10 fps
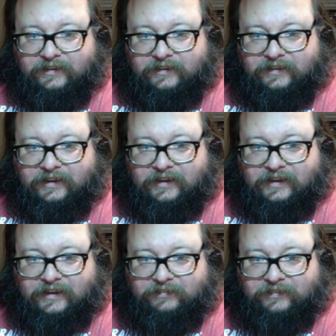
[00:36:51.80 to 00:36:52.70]

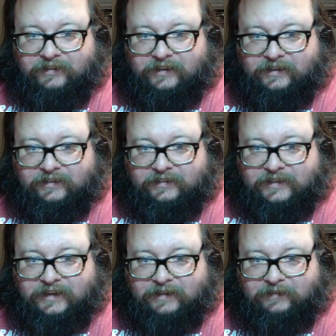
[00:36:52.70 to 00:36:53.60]
I feel like all these
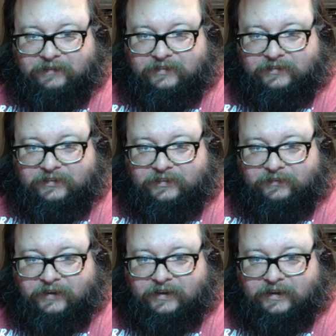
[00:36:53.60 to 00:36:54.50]
compliments, we should
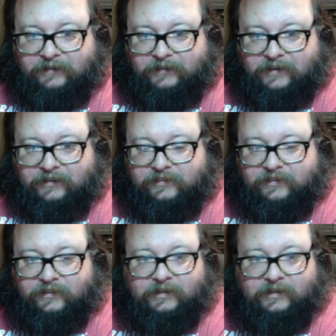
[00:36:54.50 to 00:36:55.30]
break out a pirate song.